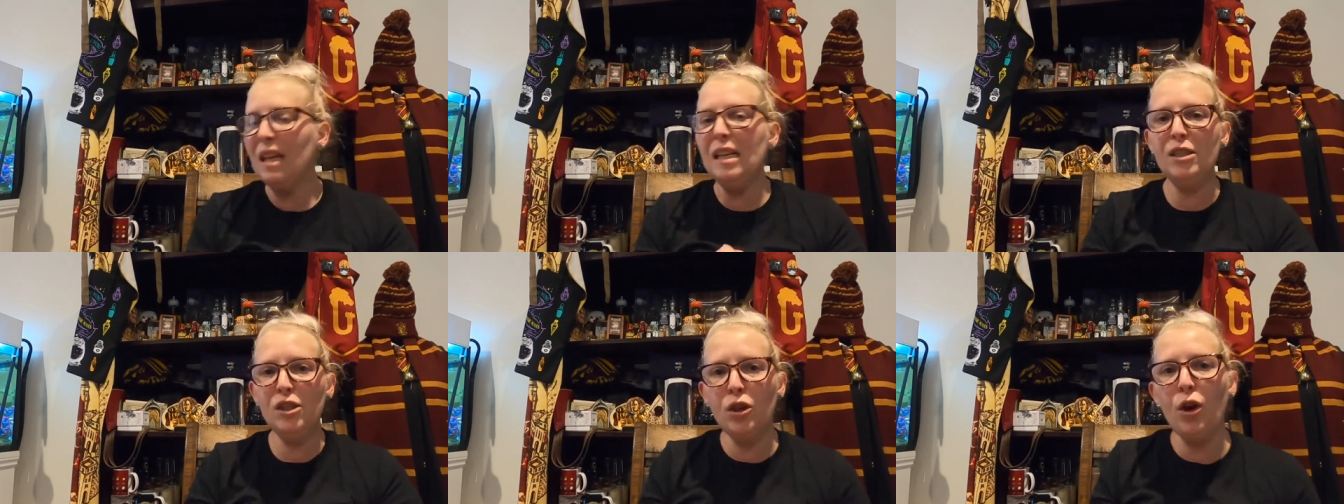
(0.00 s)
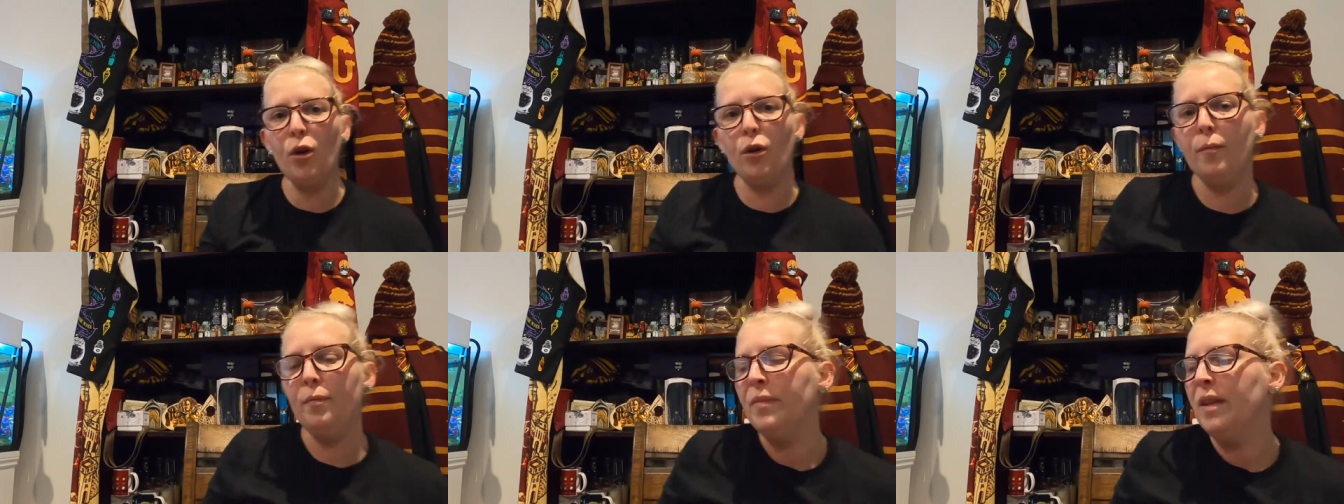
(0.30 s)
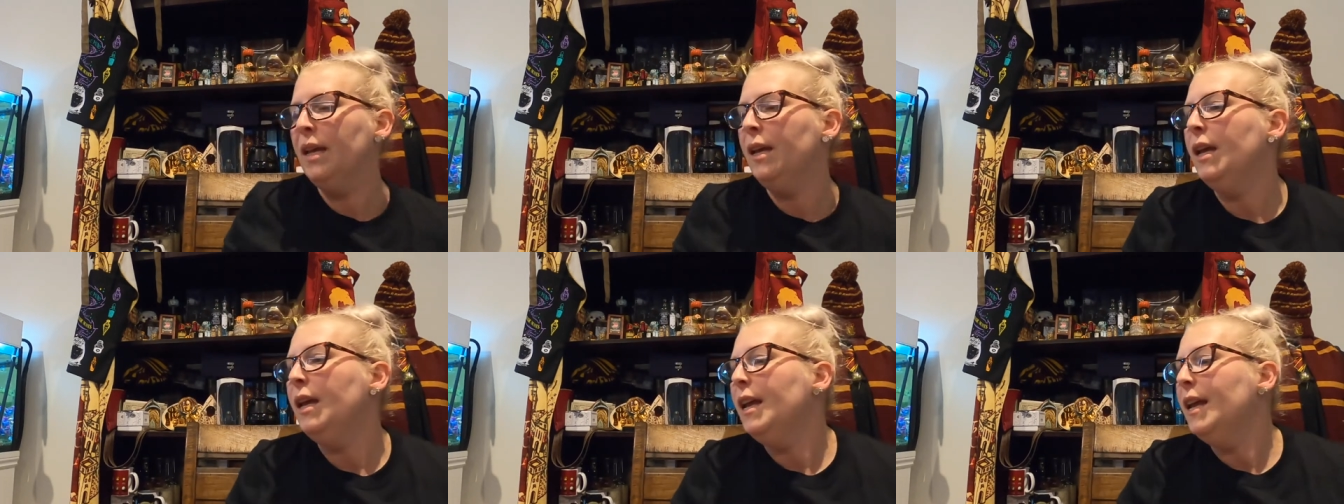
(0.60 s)
So
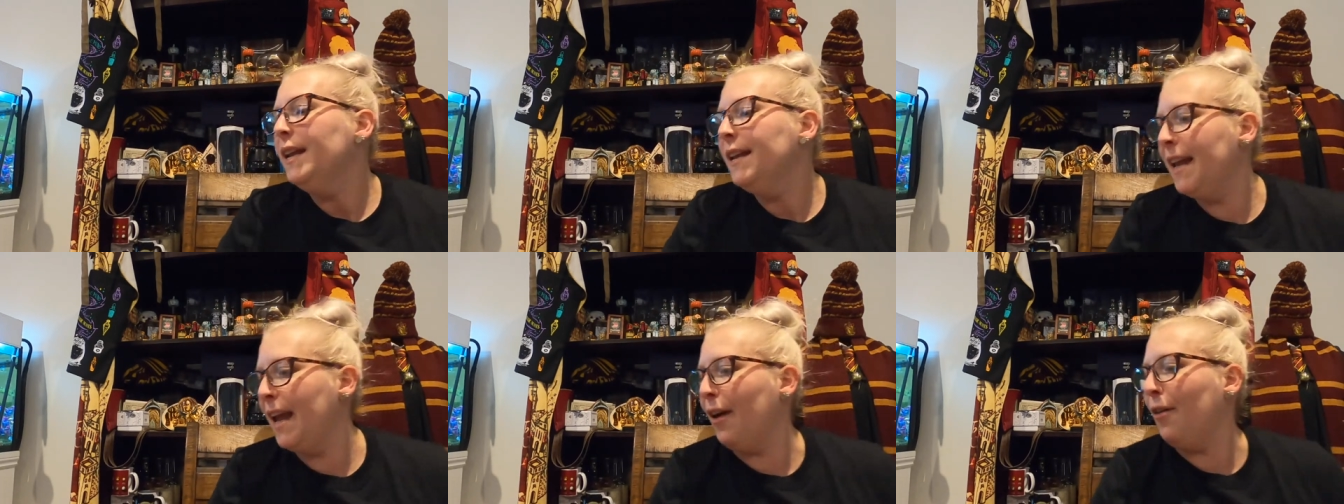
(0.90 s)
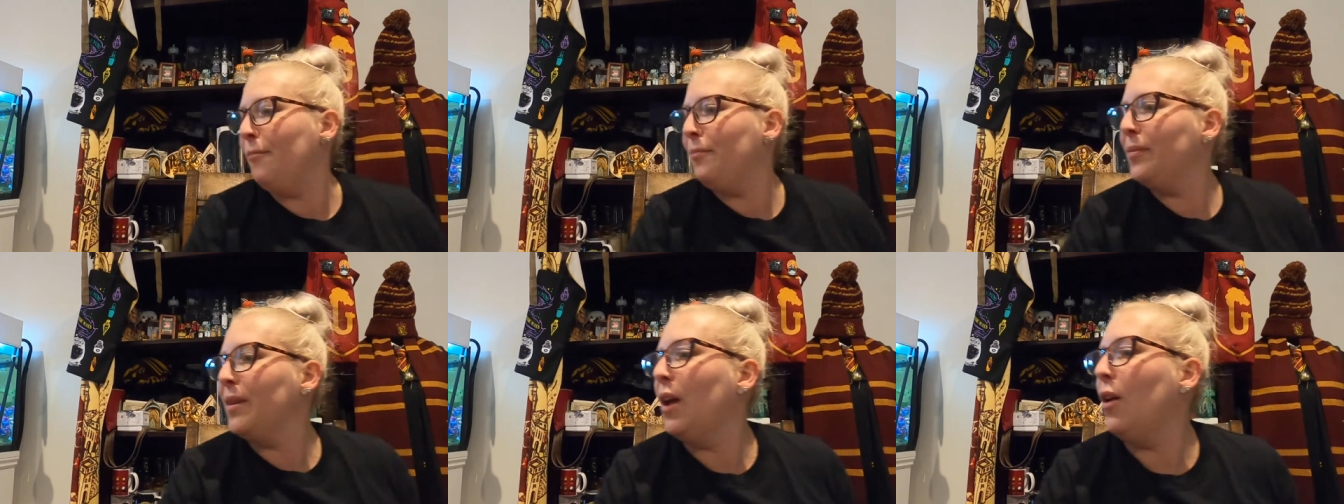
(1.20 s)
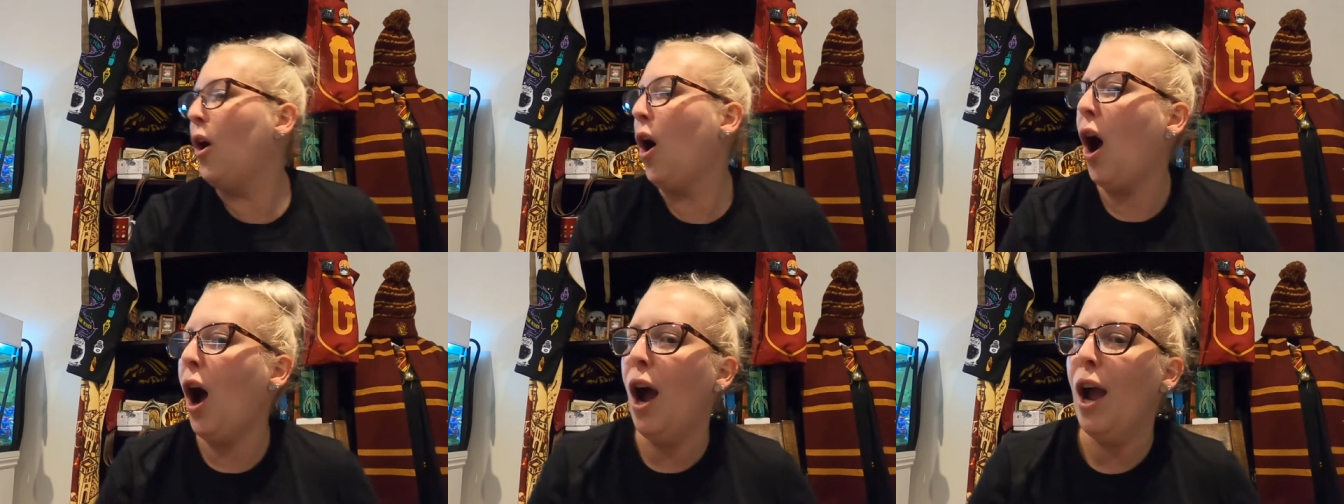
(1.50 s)
now
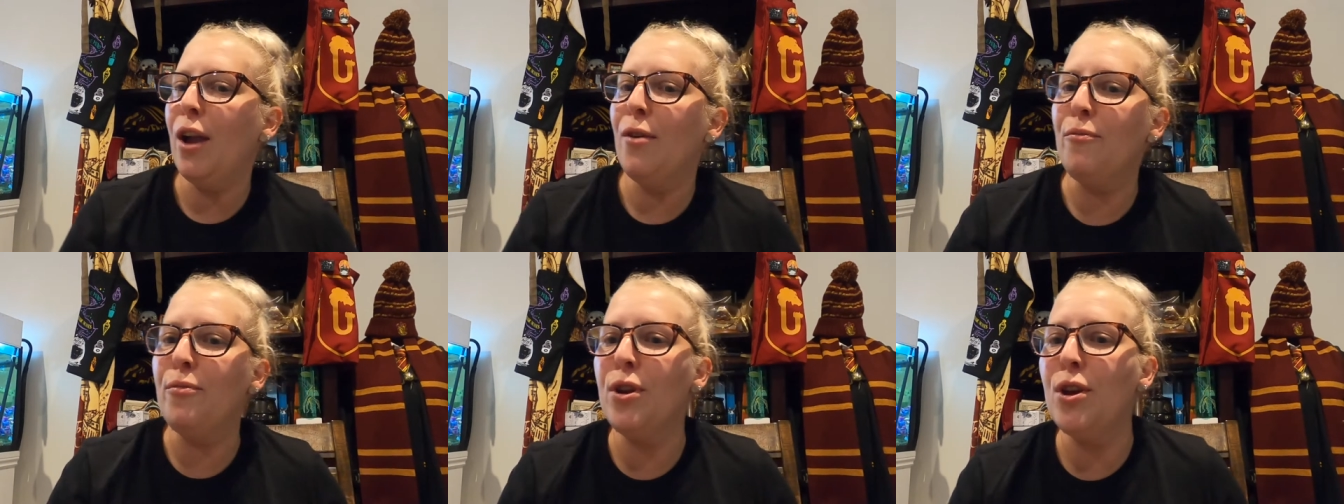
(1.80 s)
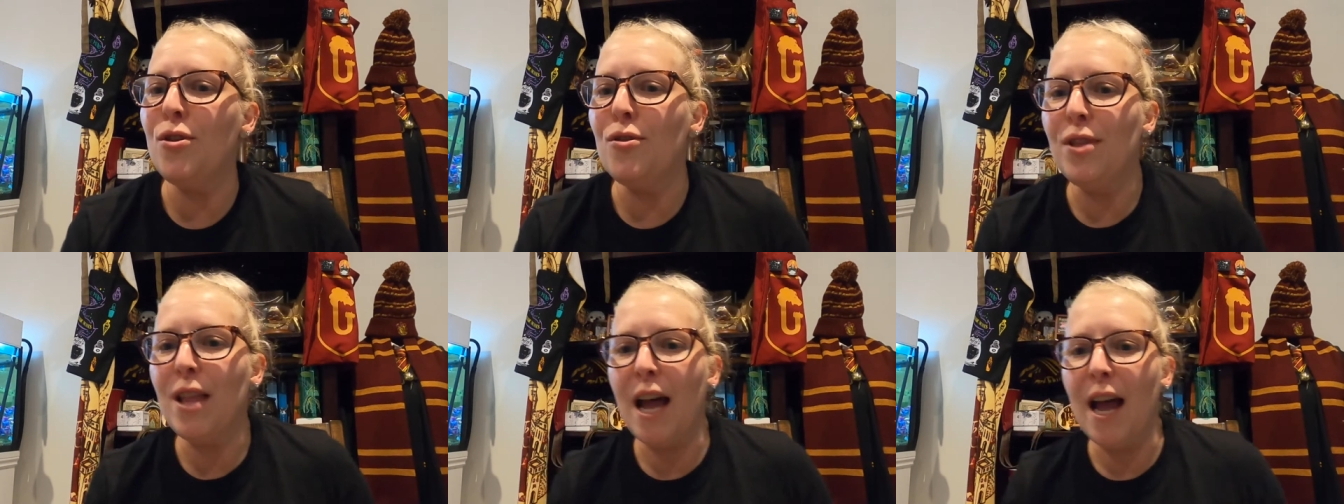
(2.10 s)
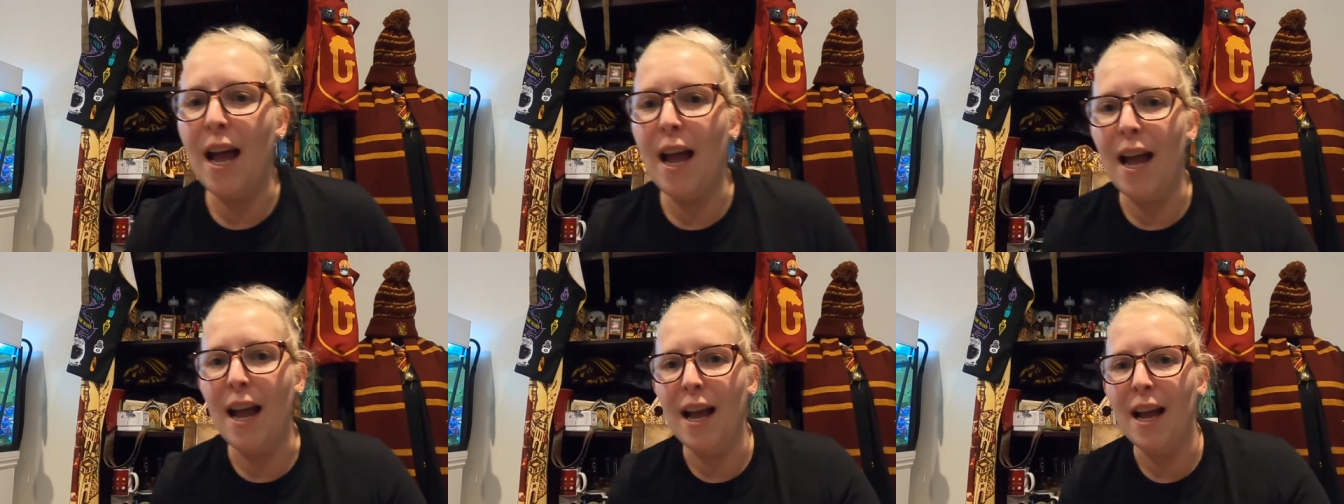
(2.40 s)
I will,
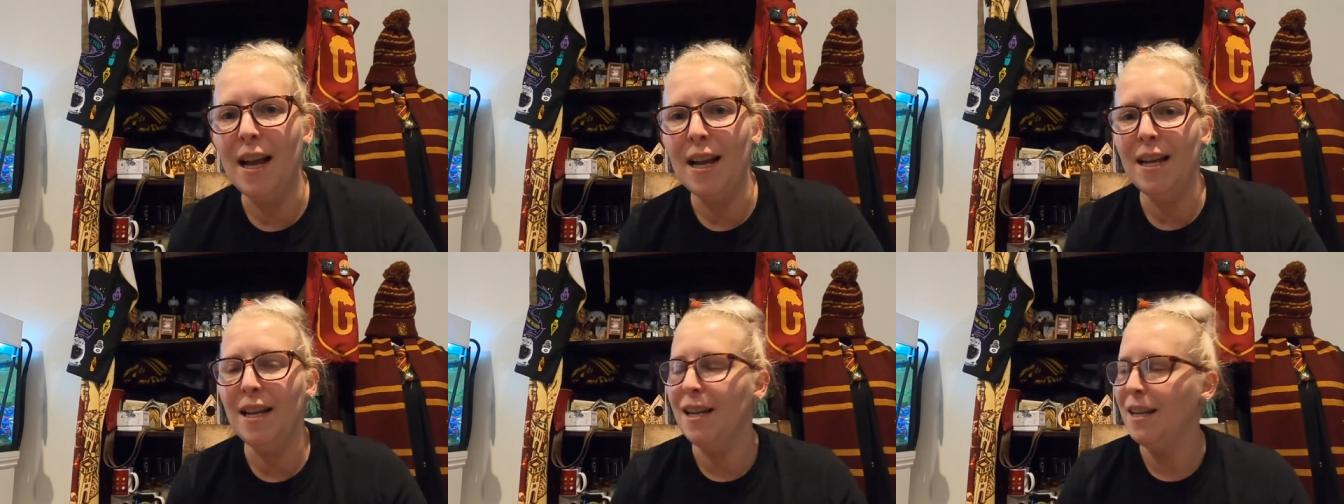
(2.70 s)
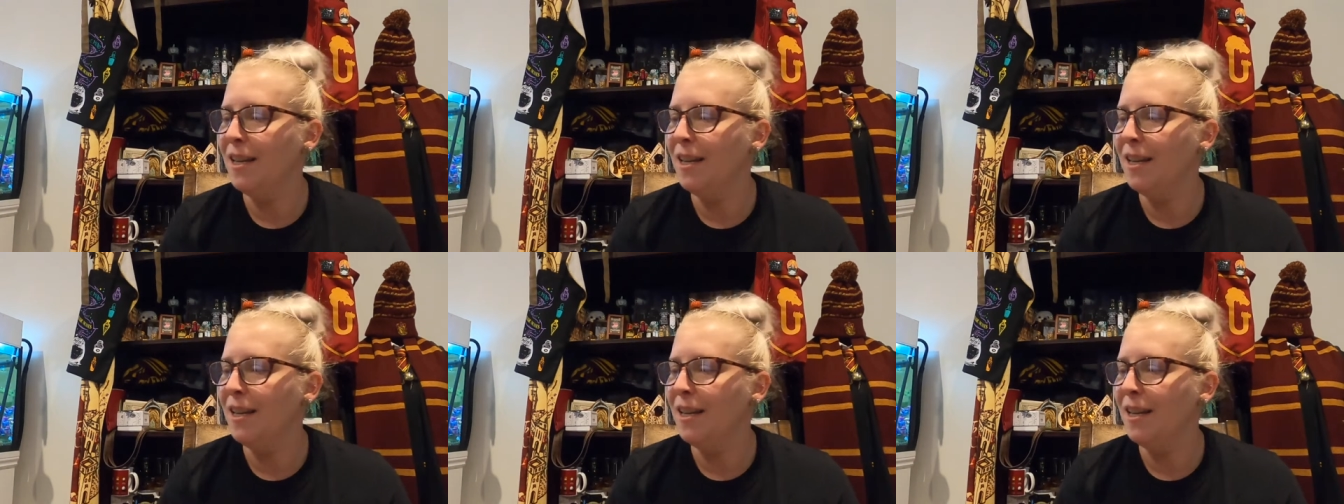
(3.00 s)
uh,